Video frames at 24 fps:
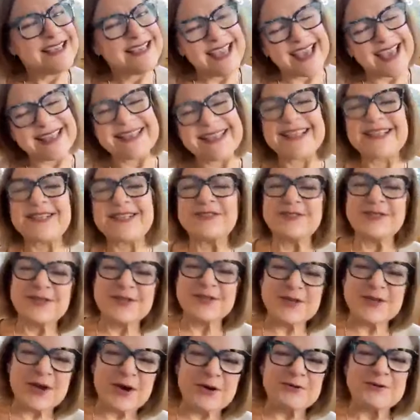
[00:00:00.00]
getting to
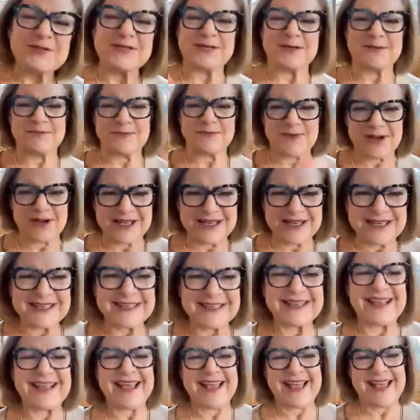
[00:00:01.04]
know
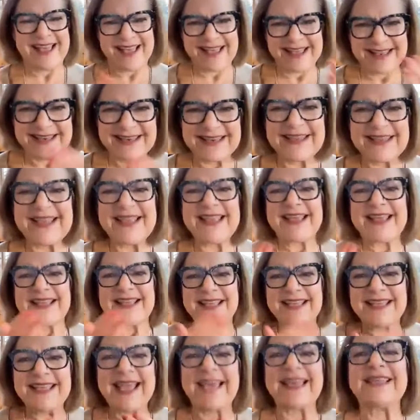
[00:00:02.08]
someone and
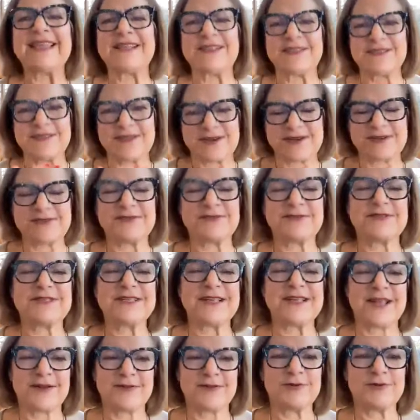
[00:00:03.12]
getting to
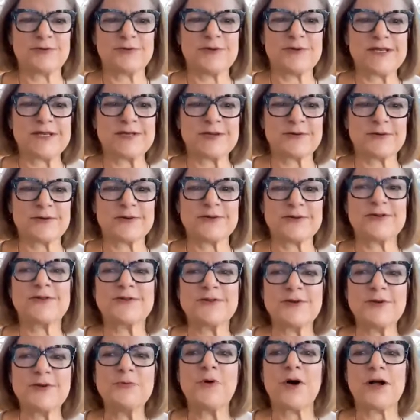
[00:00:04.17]
understand your
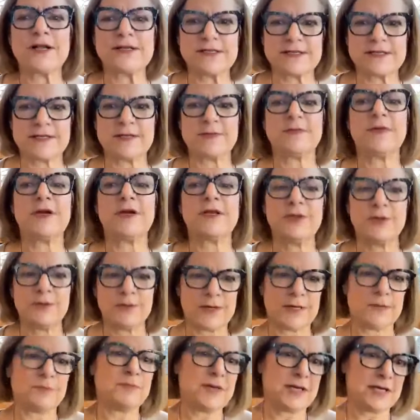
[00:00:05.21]
resources. You want someone you
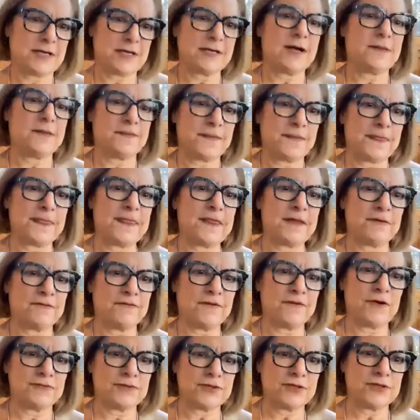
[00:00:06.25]
can pick up the
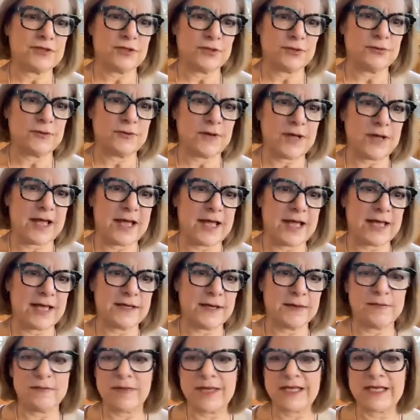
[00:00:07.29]
phone to and
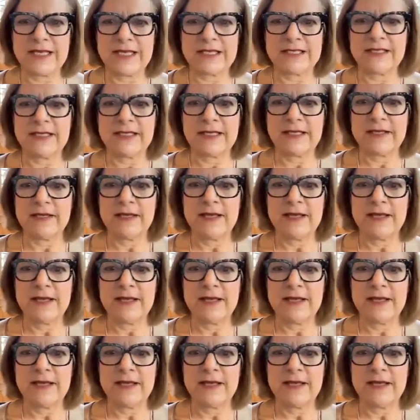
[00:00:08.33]
immediately yeah